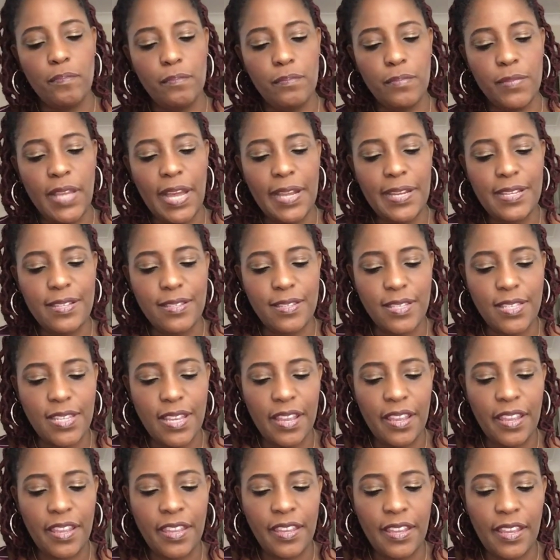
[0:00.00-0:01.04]
That is
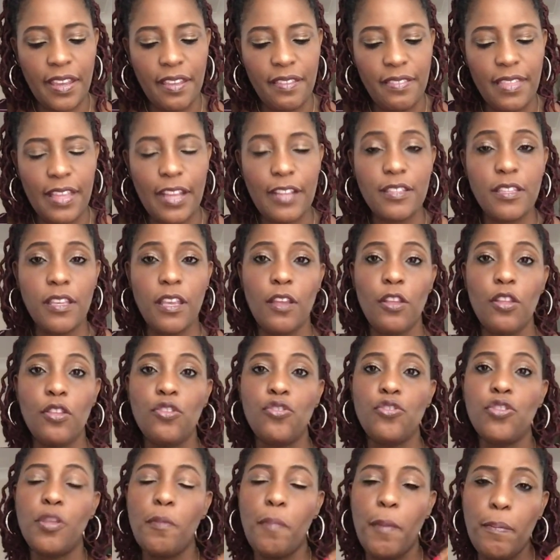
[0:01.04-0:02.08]
saying here that
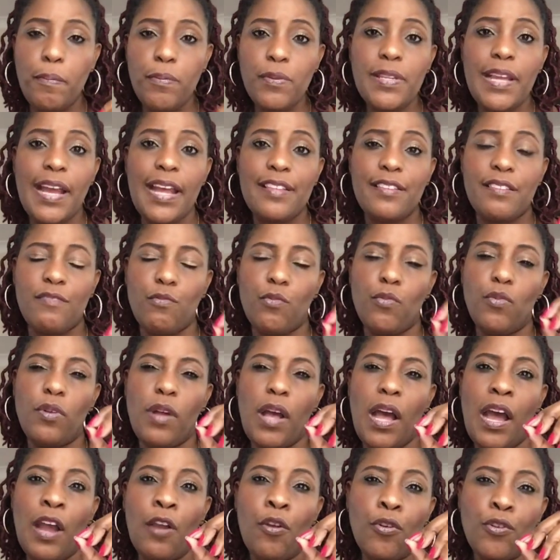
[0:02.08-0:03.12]
the people that
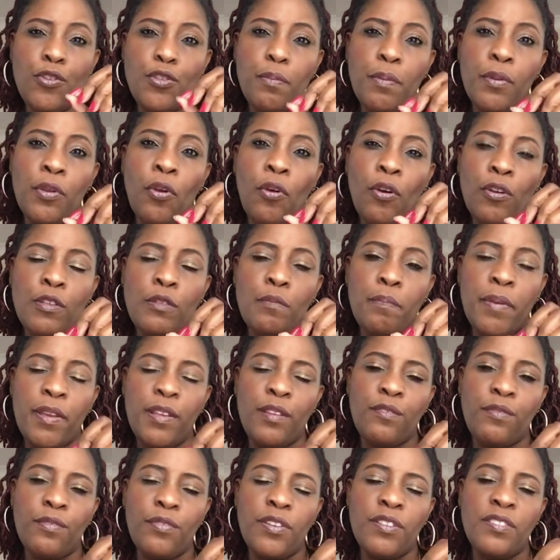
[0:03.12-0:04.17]
are going to be God's
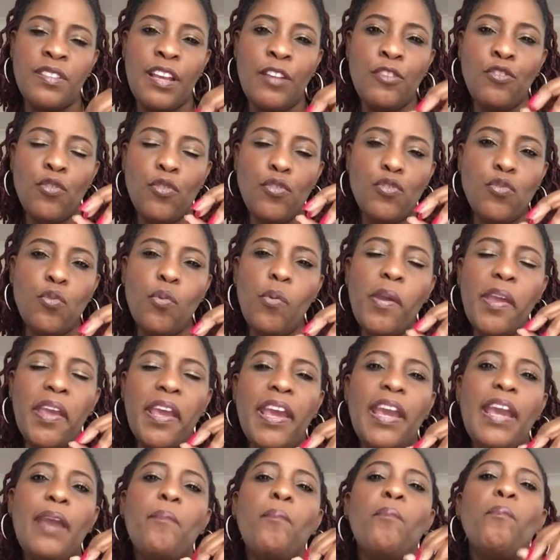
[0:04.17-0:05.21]
best friends are those who
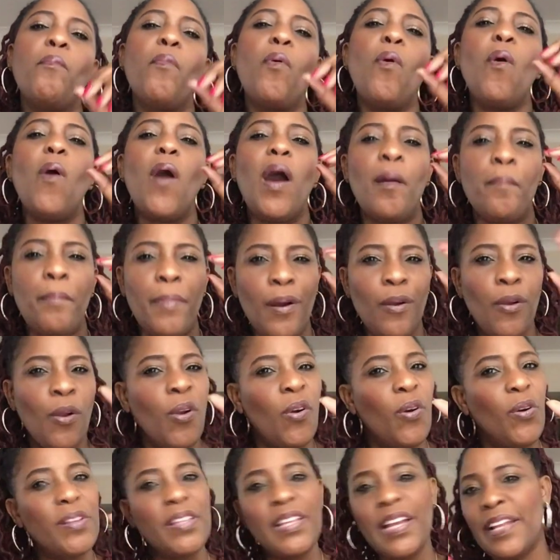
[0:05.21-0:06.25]
care more about
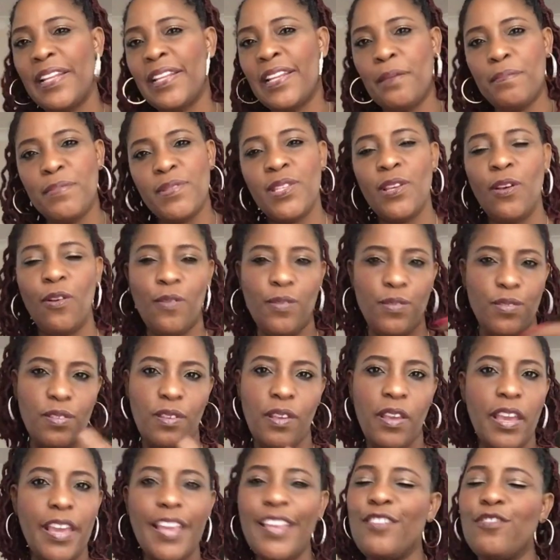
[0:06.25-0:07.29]
God than themselves.
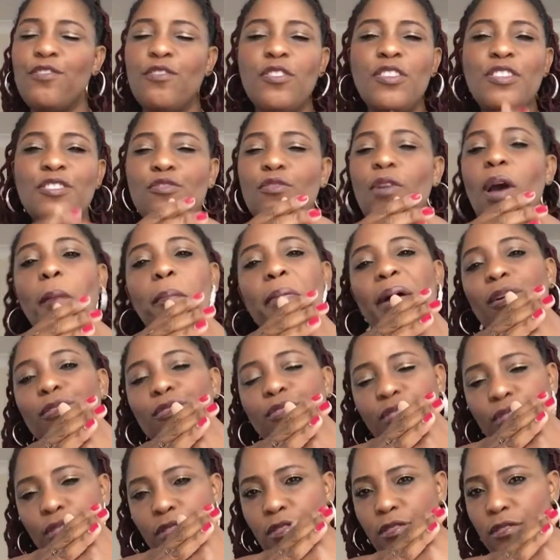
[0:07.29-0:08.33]
It's, it's not
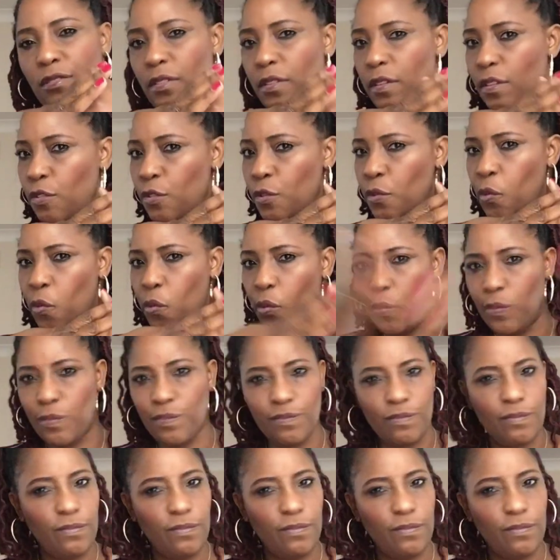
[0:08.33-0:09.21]
about you know